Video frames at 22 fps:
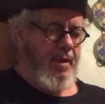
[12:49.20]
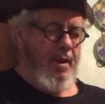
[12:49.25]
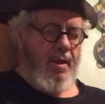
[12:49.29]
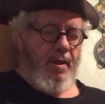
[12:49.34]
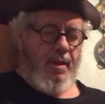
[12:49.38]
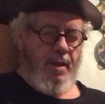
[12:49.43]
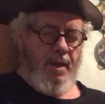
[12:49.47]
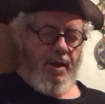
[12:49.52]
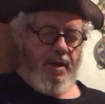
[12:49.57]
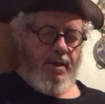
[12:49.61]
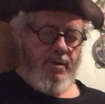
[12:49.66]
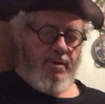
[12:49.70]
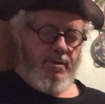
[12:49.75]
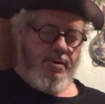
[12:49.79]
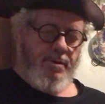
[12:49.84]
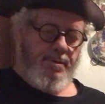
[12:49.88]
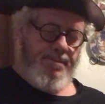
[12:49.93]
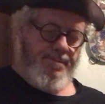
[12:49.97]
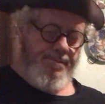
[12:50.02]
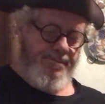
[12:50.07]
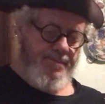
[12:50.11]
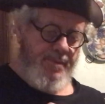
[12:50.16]
Those.
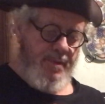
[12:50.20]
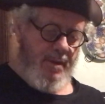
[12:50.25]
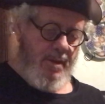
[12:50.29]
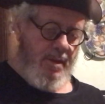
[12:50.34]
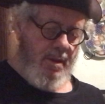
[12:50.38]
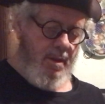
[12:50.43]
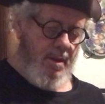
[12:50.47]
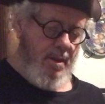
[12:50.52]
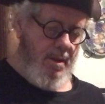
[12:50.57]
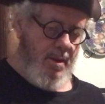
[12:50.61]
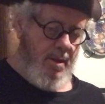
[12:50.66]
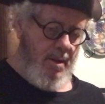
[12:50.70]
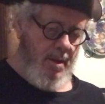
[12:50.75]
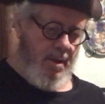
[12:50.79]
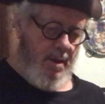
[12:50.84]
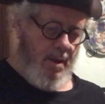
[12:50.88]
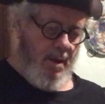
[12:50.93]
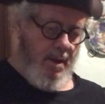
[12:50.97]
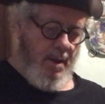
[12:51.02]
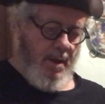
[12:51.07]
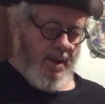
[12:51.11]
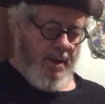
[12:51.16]

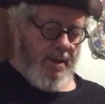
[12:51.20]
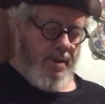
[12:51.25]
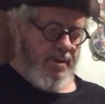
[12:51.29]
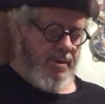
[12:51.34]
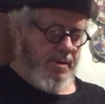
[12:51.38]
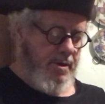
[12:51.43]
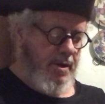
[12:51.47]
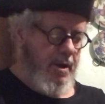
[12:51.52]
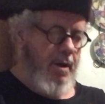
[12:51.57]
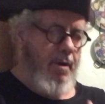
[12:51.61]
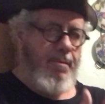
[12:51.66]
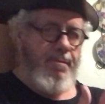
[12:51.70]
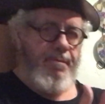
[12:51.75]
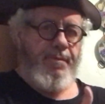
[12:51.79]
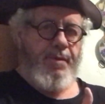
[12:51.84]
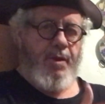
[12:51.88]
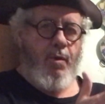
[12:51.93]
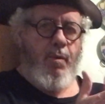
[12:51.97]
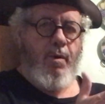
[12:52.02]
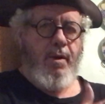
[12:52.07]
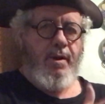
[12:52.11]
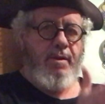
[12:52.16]
So
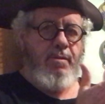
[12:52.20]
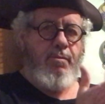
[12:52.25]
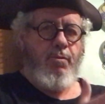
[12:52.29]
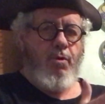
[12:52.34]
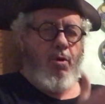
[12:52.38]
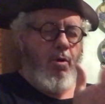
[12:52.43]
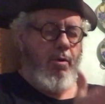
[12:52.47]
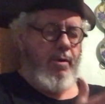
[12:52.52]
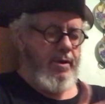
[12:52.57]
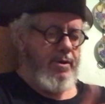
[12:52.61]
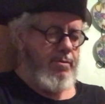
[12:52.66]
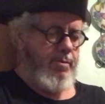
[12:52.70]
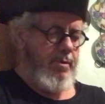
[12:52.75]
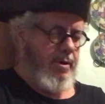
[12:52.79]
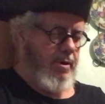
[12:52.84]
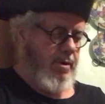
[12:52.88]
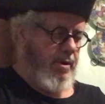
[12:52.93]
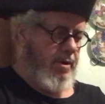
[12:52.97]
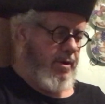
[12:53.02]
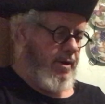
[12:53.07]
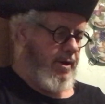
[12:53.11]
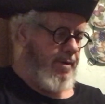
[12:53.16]
you want to roll this real
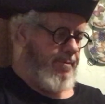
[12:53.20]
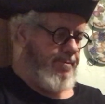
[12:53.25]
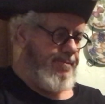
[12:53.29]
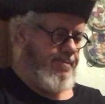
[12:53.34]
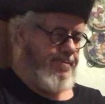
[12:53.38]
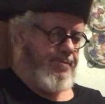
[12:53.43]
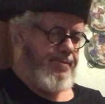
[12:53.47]
good.